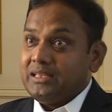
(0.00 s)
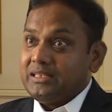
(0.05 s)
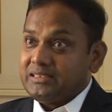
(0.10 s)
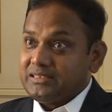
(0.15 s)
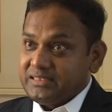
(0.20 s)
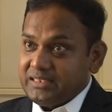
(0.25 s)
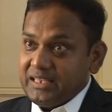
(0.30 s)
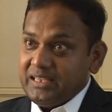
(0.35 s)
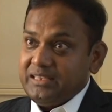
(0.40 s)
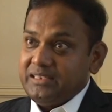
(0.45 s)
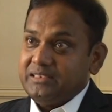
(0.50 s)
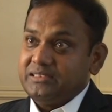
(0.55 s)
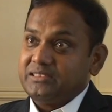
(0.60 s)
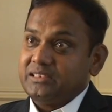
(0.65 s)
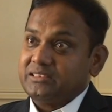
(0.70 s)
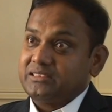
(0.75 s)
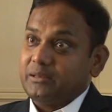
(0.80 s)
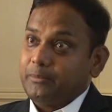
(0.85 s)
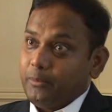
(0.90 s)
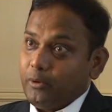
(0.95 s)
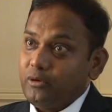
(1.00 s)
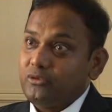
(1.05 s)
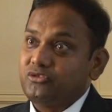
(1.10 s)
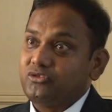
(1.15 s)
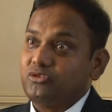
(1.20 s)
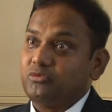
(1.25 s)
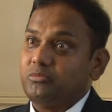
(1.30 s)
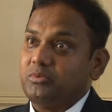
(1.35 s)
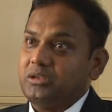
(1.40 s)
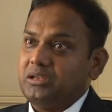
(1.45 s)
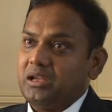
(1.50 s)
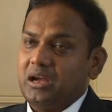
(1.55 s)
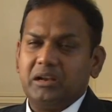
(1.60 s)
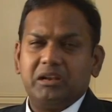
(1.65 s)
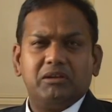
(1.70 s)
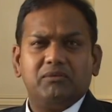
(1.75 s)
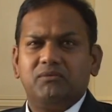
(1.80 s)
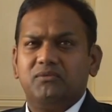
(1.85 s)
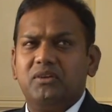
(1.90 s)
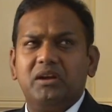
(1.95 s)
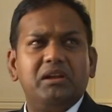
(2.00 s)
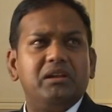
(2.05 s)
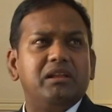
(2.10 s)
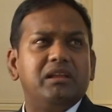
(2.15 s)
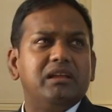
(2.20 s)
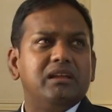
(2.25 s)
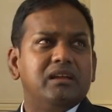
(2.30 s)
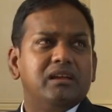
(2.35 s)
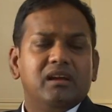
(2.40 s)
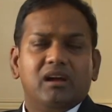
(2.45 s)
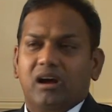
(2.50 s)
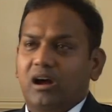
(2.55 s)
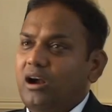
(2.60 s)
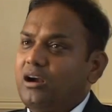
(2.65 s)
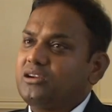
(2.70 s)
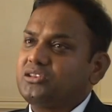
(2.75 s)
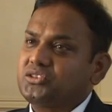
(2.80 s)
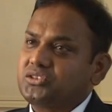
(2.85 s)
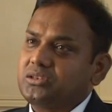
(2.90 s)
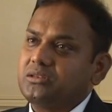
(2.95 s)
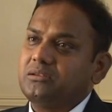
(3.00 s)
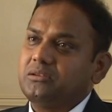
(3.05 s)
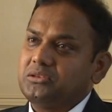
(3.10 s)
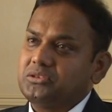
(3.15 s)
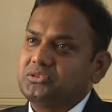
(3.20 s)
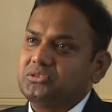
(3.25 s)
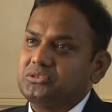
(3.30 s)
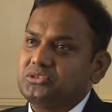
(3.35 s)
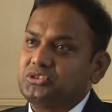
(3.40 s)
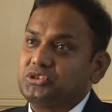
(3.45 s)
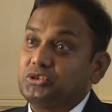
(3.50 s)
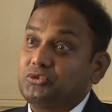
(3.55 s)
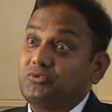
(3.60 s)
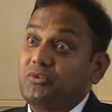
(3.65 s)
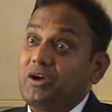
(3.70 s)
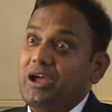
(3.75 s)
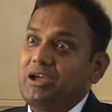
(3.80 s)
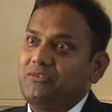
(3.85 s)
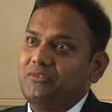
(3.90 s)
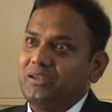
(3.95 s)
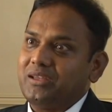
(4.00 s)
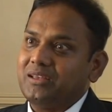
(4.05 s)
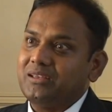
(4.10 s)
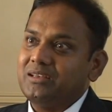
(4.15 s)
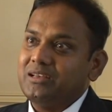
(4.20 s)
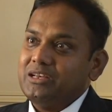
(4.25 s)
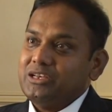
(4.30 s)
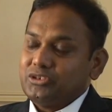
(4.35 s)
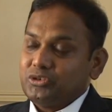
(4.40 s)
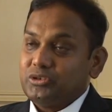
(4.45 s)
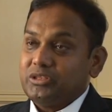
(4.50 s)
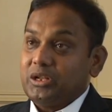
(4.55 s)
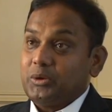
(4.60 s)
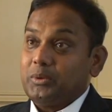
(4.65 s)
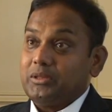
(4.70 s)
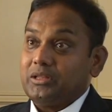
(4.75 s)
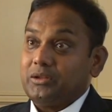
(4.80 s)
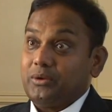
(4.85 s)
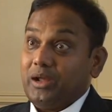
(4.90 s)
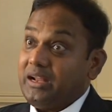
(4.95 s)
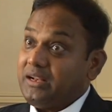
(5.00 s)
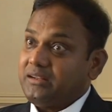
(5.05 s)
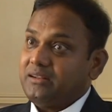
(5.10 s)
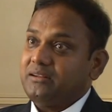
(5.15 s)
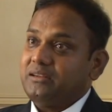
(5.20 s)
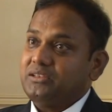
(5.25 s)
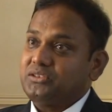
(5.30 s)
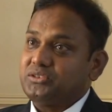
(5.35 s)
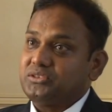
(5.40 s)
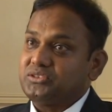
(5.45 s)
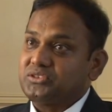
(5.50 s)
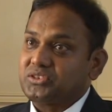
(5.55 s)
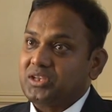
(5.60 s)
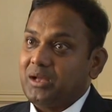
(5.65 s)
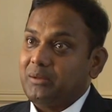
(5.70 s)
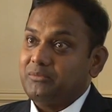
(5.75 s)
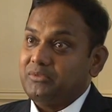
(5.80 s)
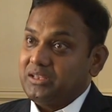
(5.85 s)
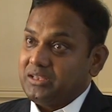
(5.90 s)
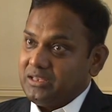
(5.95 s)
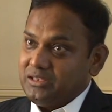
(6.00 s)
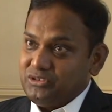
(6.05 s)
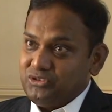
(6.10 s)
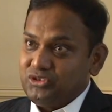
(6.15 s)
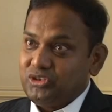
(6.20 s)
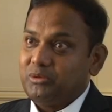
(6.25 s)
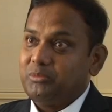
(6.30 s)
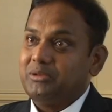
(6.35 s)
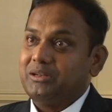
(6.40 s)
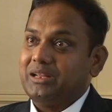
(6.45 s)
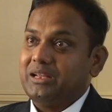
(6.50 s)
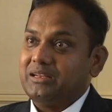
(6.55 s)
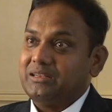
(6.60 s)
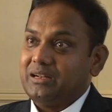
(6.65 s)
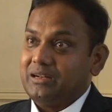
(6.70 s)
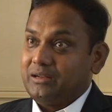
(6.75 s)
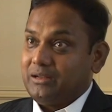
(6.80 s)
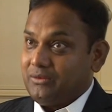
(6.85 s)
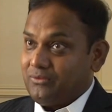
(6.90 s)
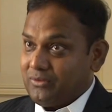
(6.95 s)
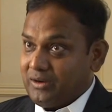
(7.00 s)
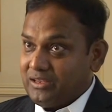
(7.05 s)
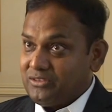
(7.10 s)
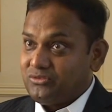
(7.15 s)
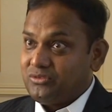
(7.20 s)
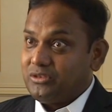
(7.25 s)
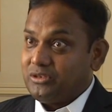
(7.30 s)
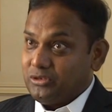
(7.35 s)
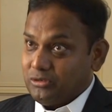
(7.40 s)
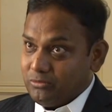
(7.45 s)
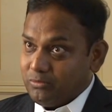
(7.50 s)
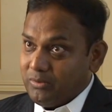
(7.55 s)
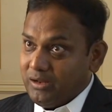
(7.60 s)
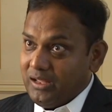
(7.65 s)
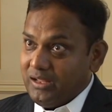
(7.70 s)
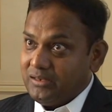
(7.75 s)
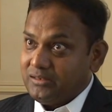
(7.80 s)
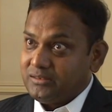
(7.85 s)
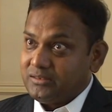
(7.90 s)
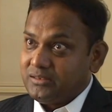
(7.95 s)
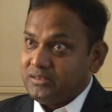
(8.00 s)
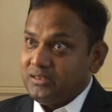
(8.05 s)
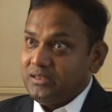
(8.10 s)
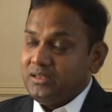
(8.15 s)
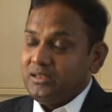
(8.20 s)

Seeds are supposed to be under very harsh conditions hmm. surviving so that when the right conditions come, they can germinate and give rise sure. to a new plant.